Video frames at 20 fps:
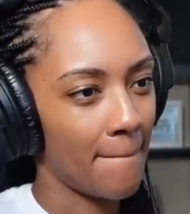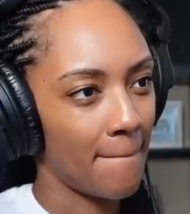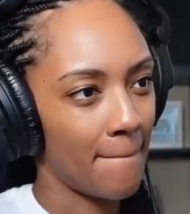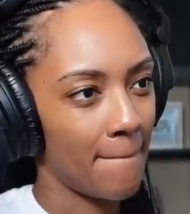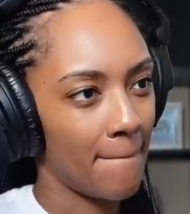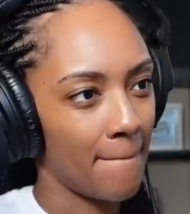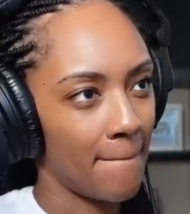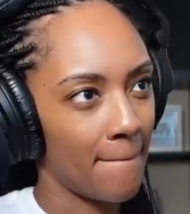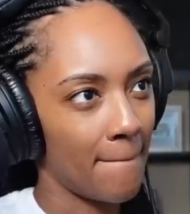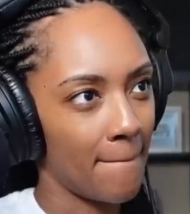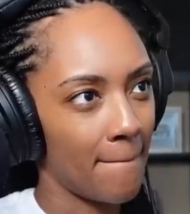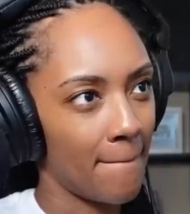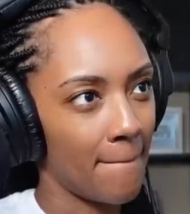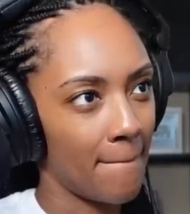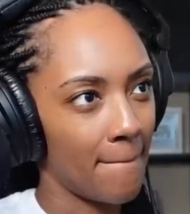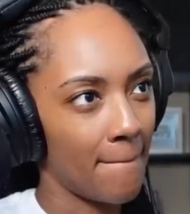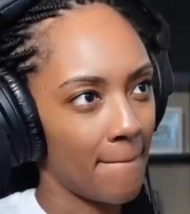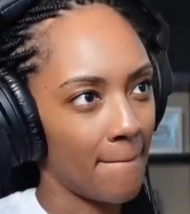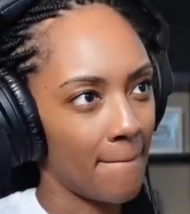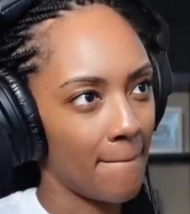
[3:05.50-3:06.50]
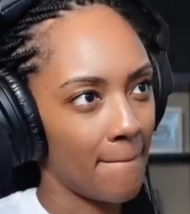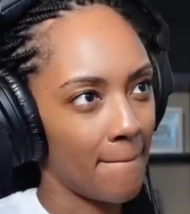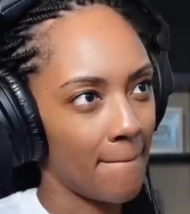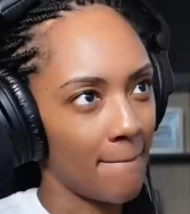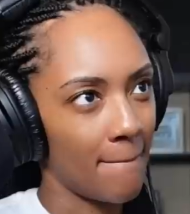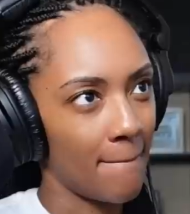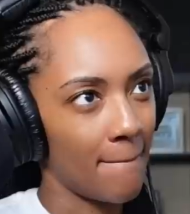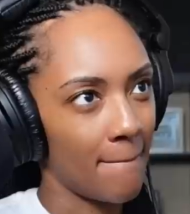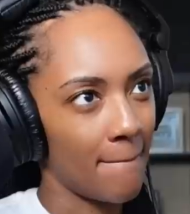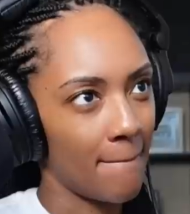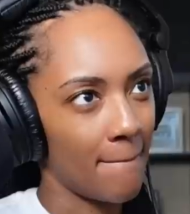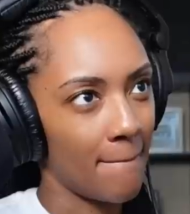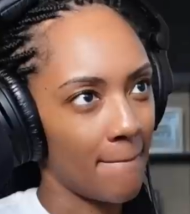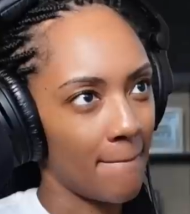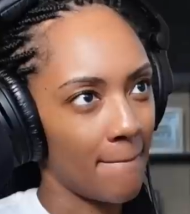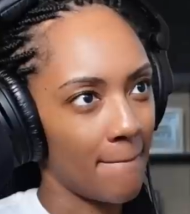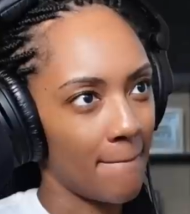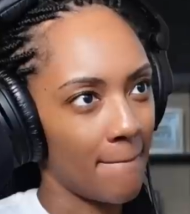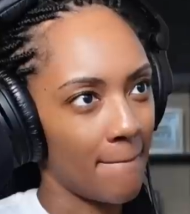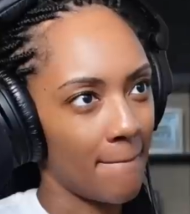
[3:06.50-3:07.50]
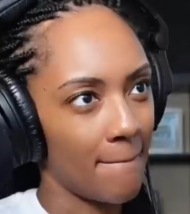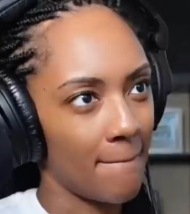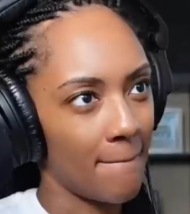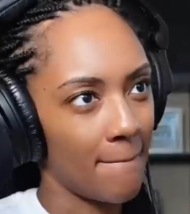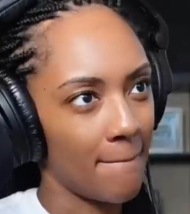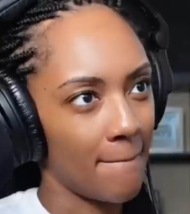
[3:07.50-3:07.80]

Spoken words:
Nothing is said.